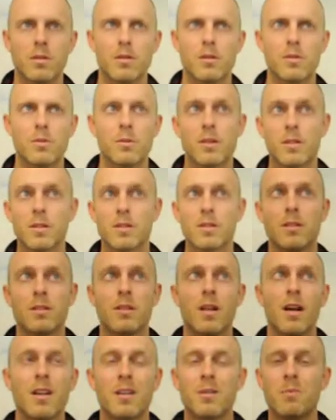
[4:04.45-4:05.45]
Well, actually
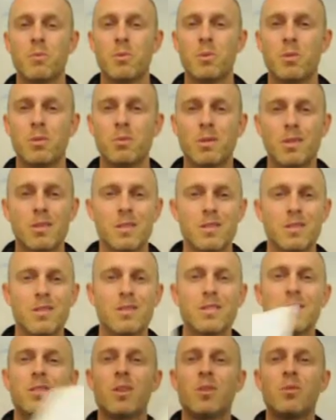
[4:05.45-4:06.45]
not anymore, because you can
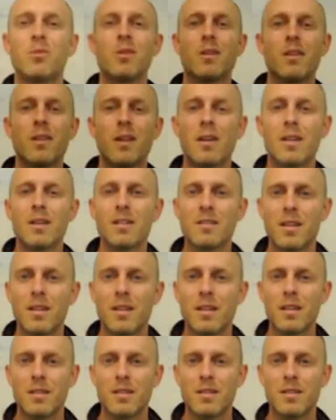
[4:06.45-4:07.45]
just go online and take
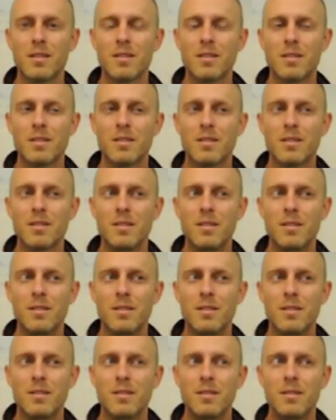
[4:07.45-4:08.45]
it.
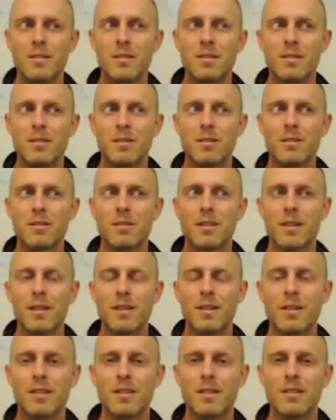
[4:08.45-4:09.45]
So yeah,
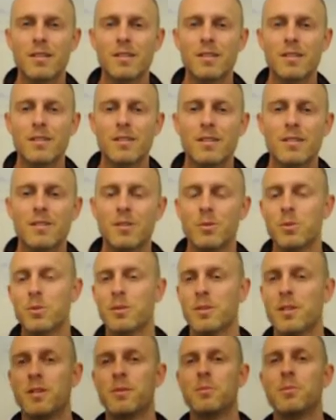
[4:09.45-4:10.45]
don't really
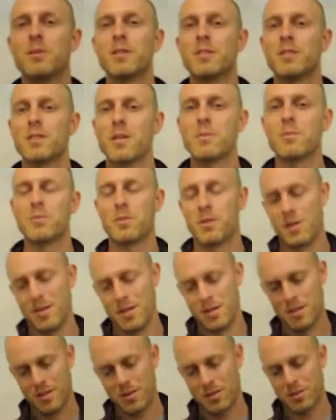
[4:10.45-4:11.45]
need to be exempt.
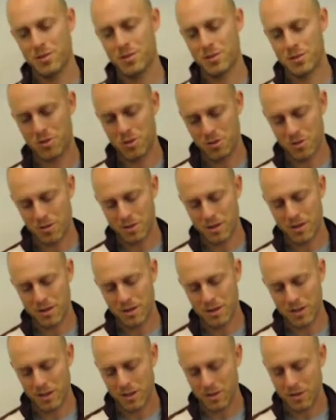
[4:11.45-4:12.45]
You can just go online and
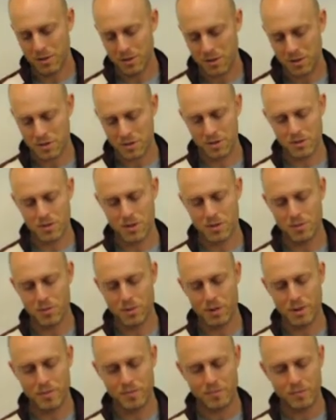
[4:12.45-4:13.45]
take it anytime you want.